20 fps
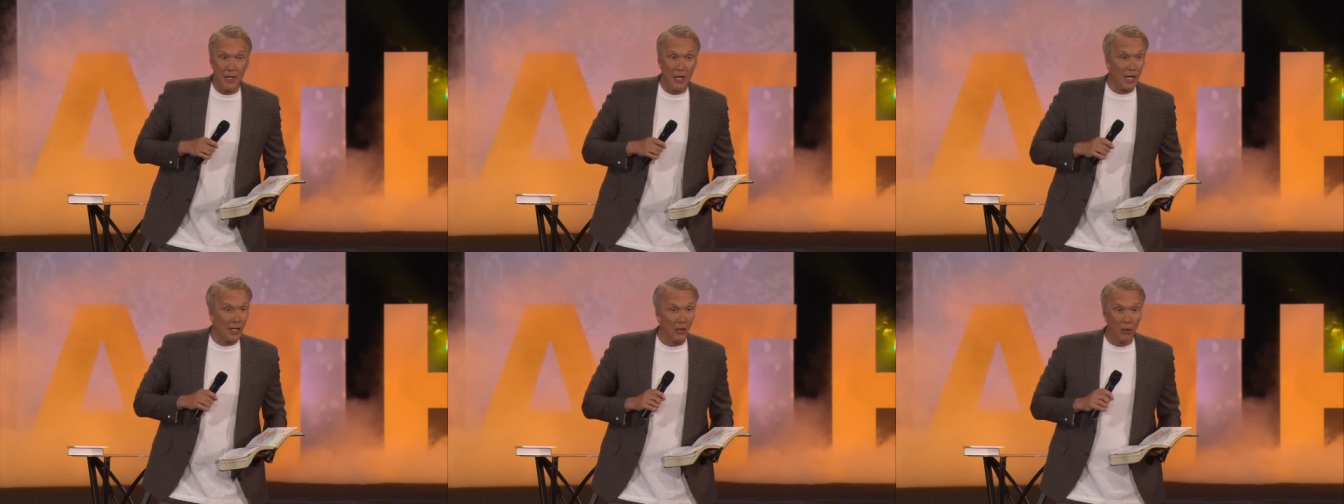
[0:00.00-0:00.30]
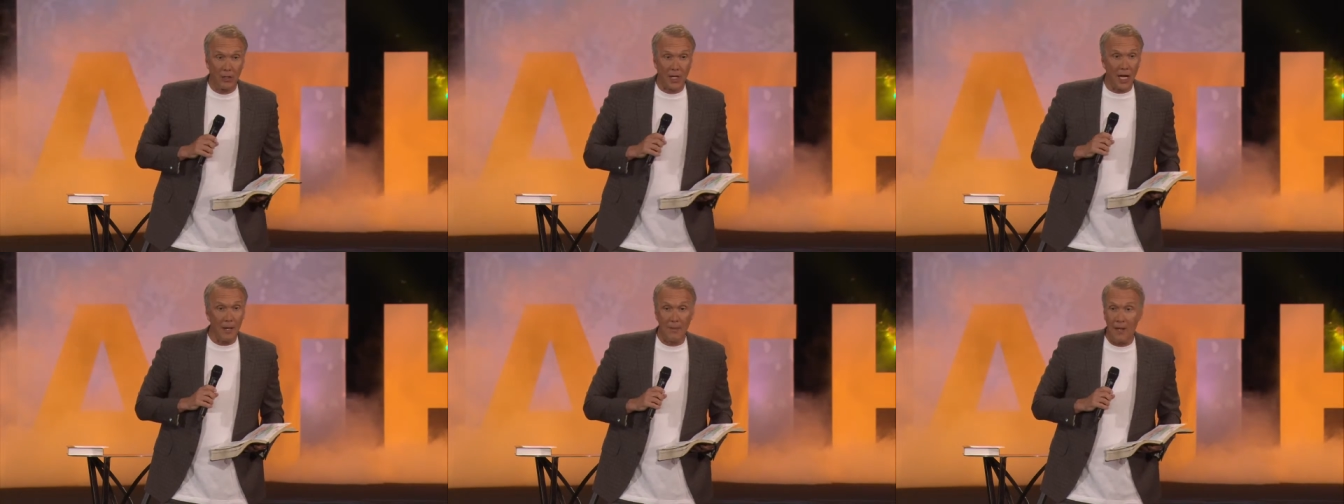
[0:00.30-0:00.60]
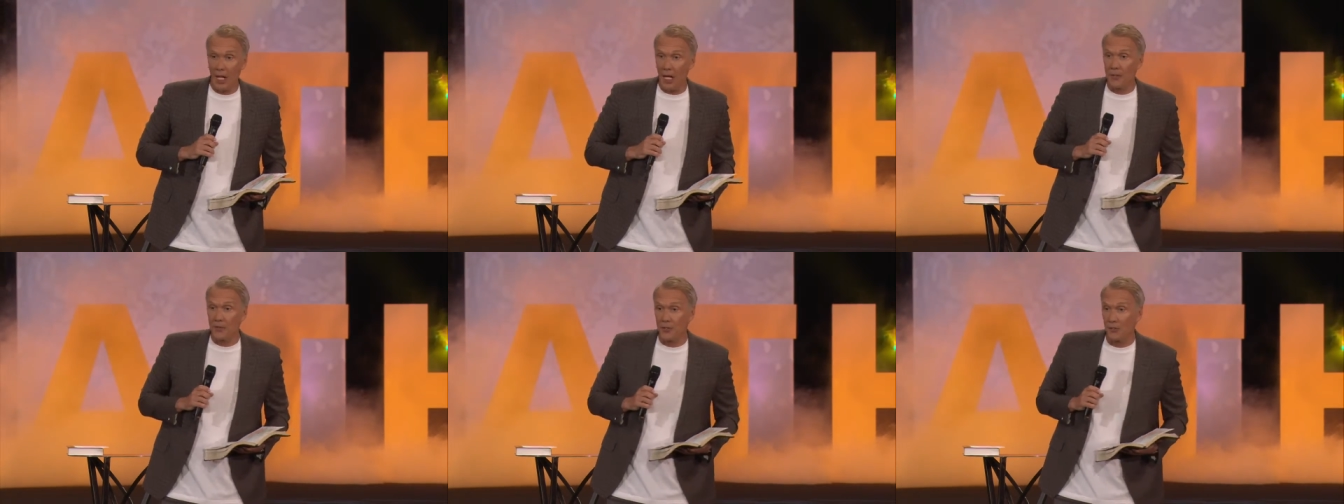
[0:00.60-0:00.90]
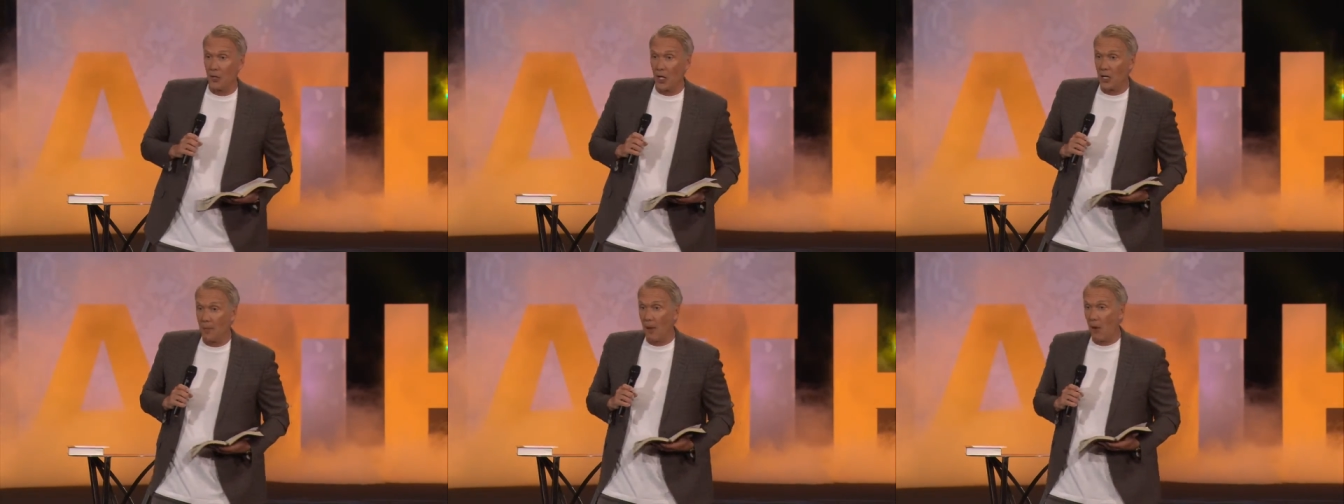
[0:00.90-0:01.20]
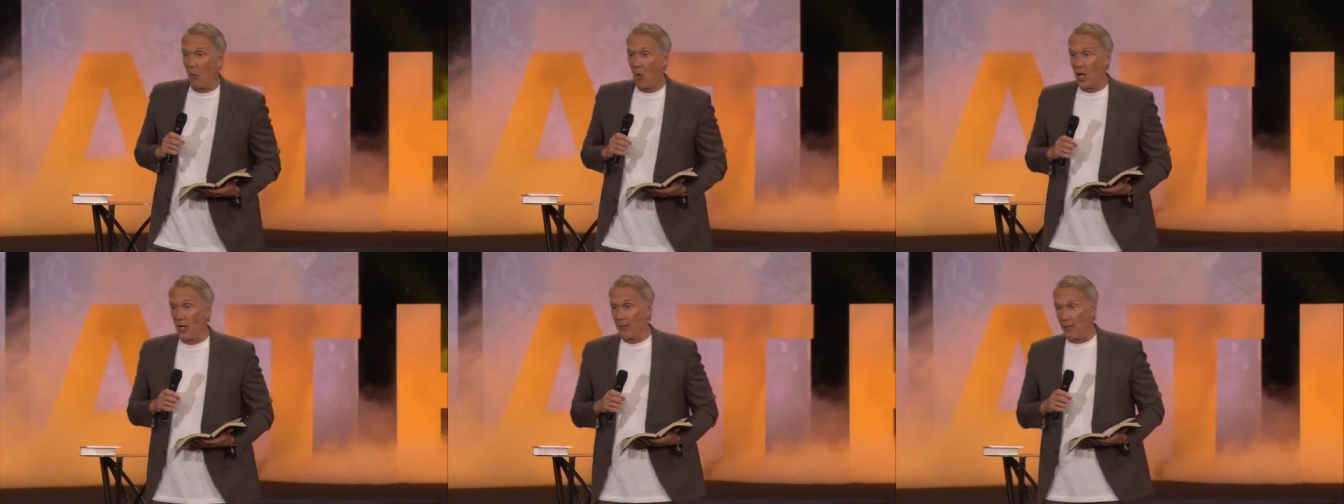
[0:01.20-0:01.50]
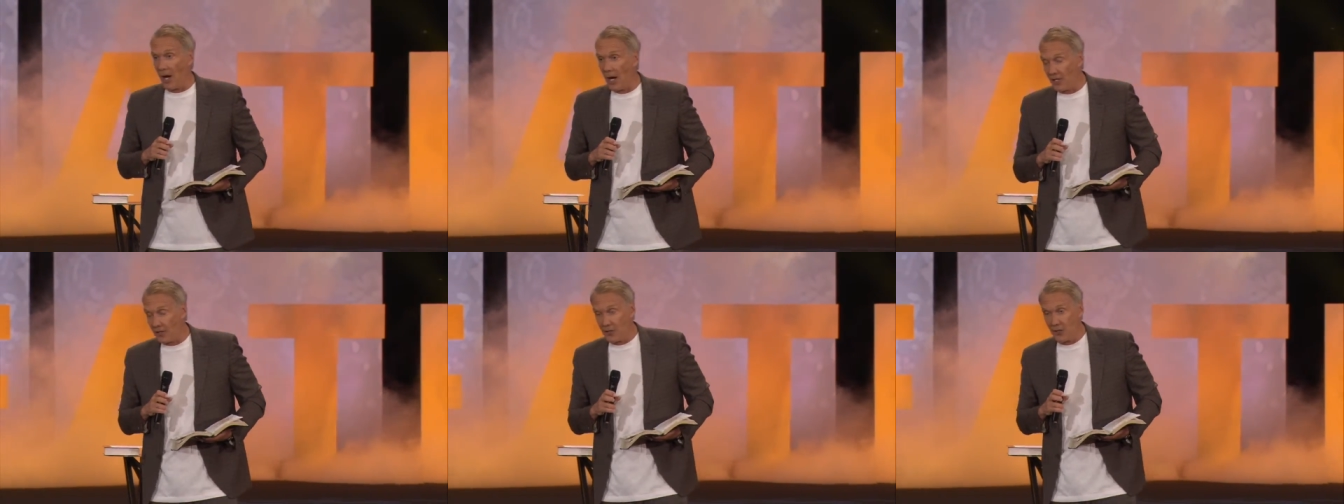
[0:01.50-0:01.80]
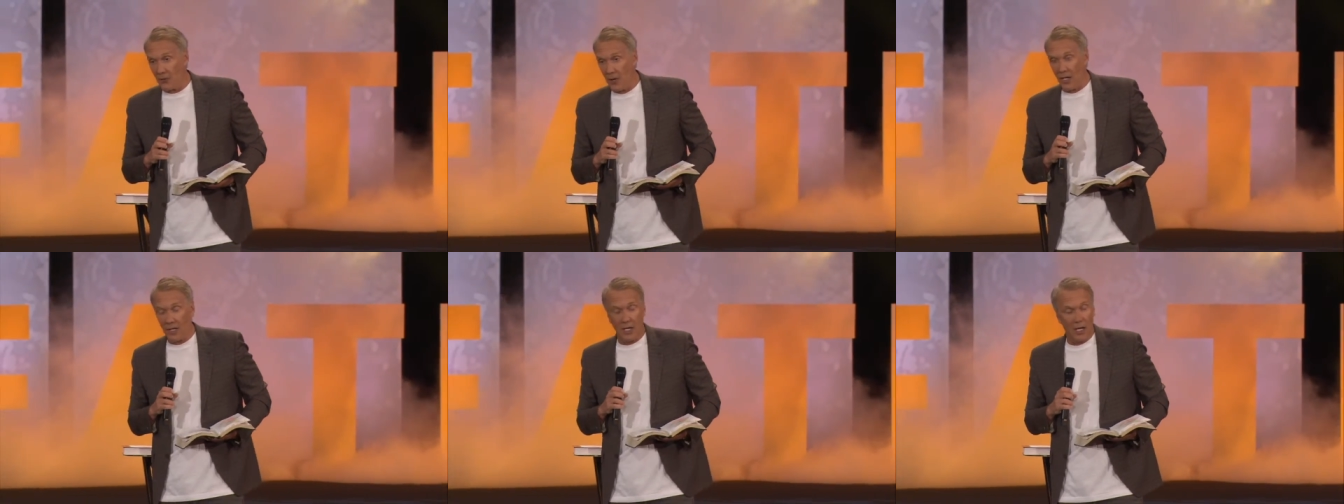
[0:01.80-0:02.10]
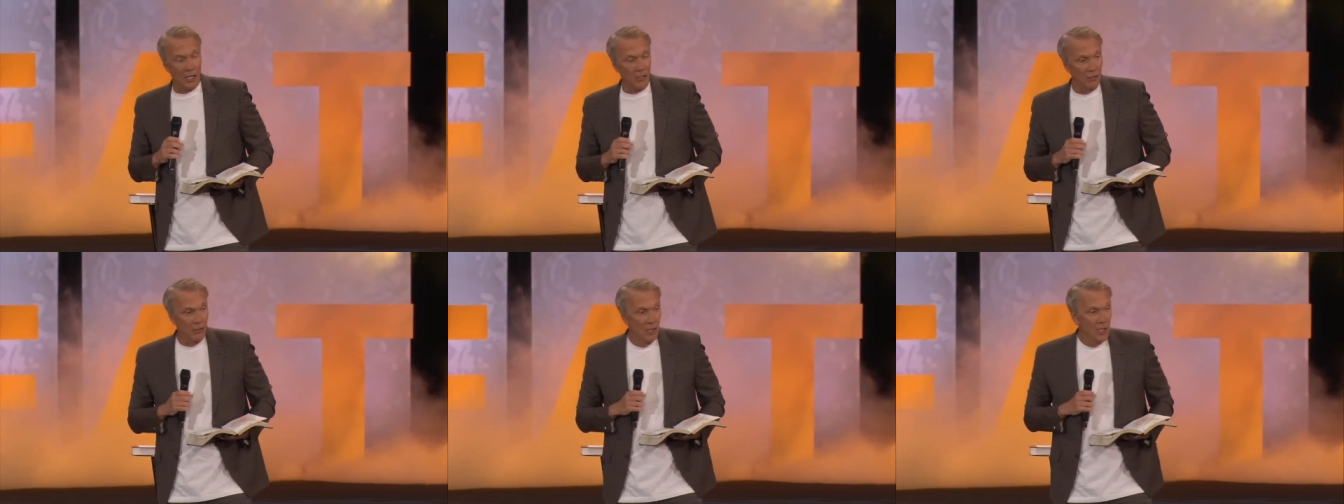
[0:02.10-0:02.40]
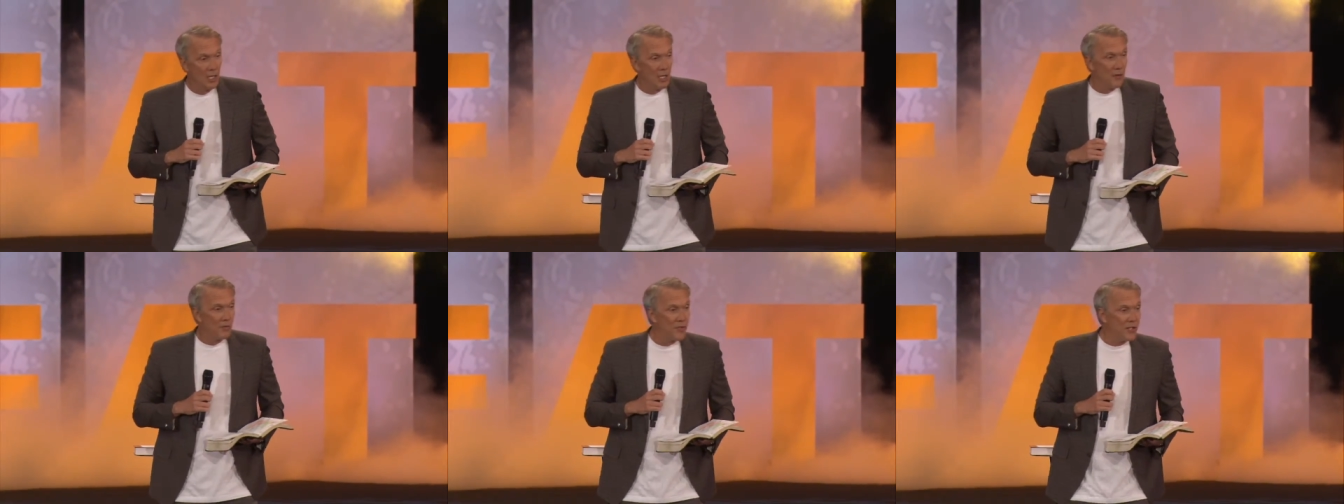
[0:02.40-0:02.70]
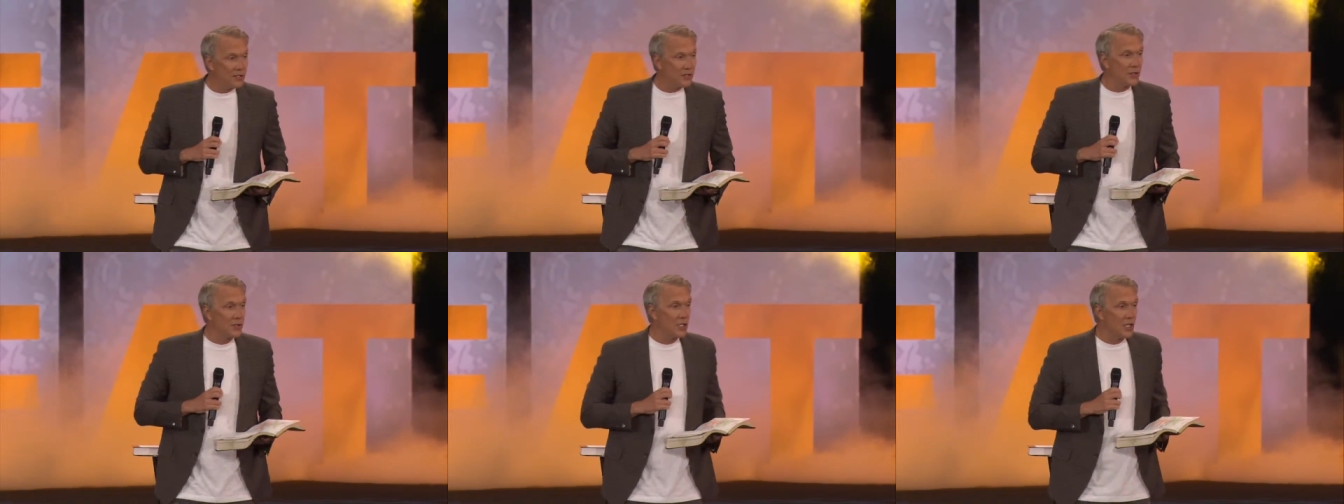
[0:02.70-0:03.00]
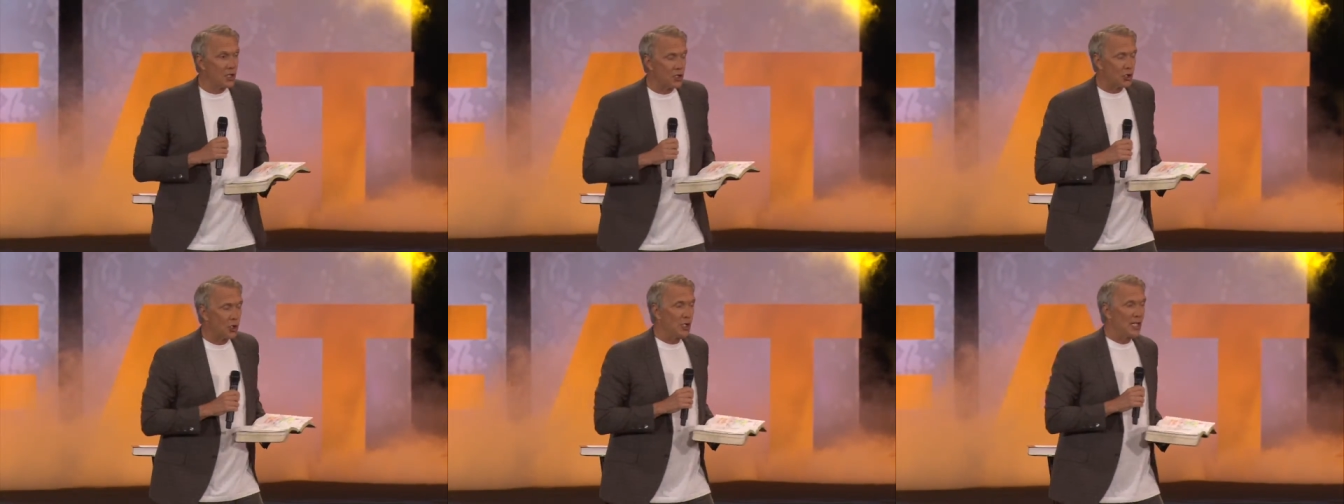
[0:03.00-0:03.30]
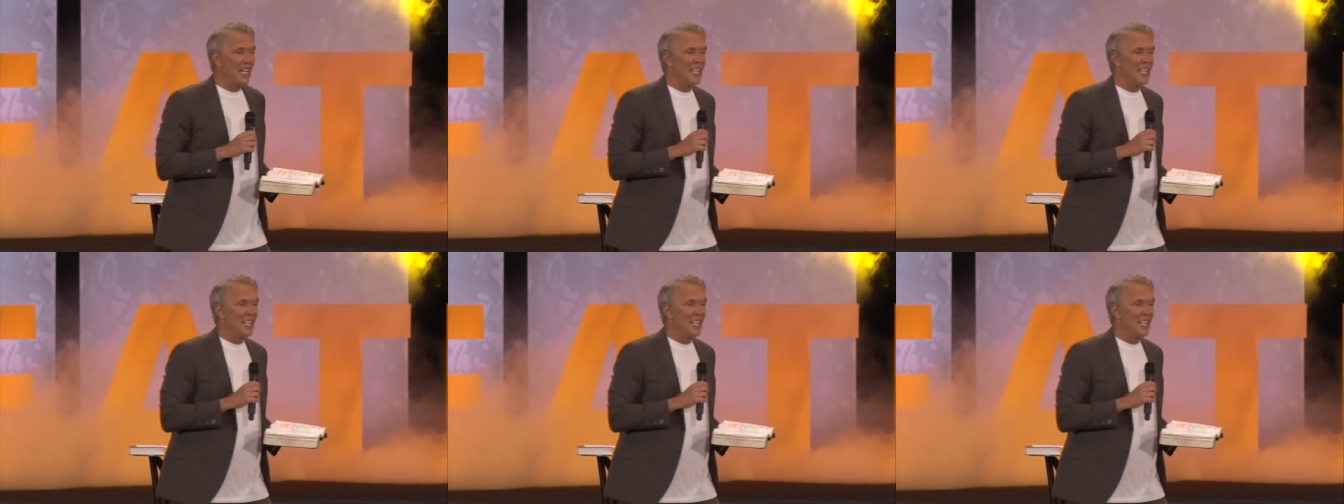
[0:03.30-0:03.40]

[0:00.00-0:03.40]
you're like, okay, man, I'm surrounded by water moccasins right now. This addiction